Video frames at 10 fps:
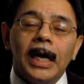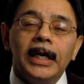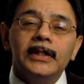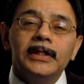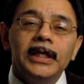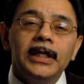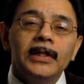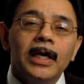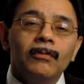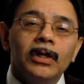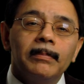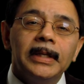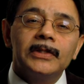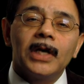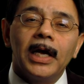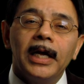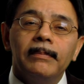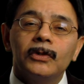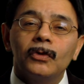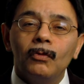And indeed there will be
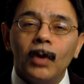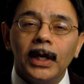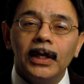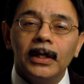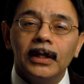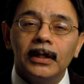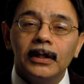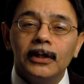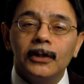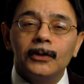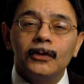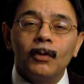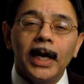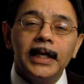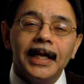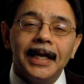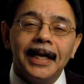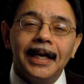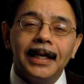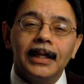time to wonder, do I
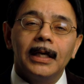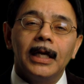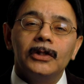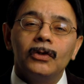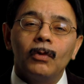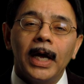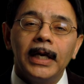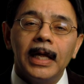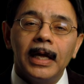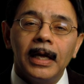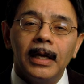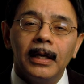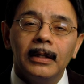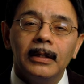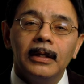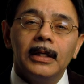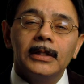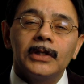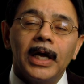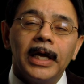dare and do I dare?
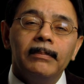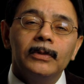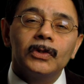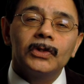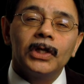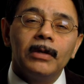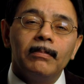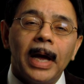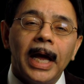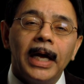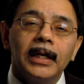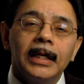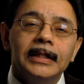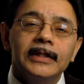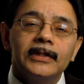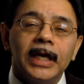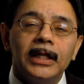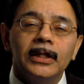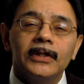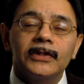Time to turn back and
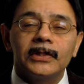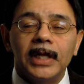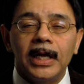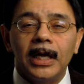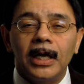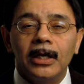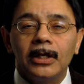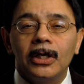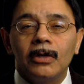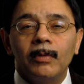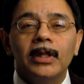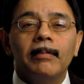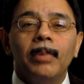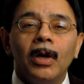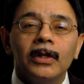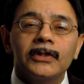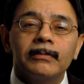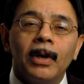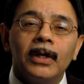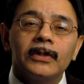descend the stair with a bald
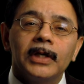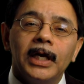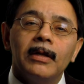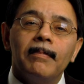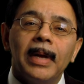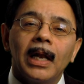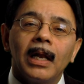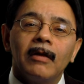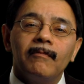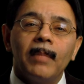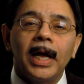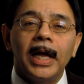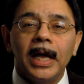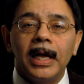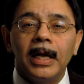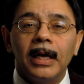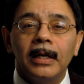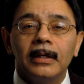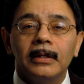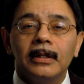spot in the middle of my
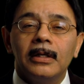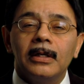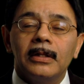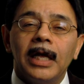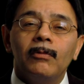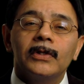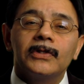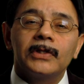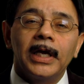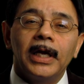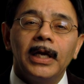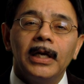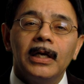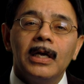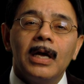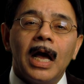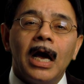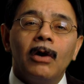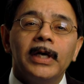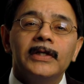hair. They will say,
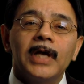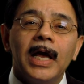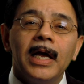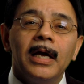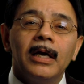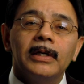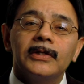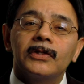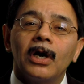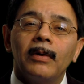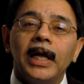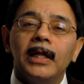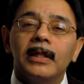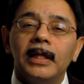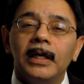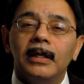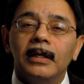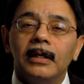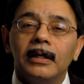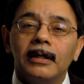how his hair is growing thin.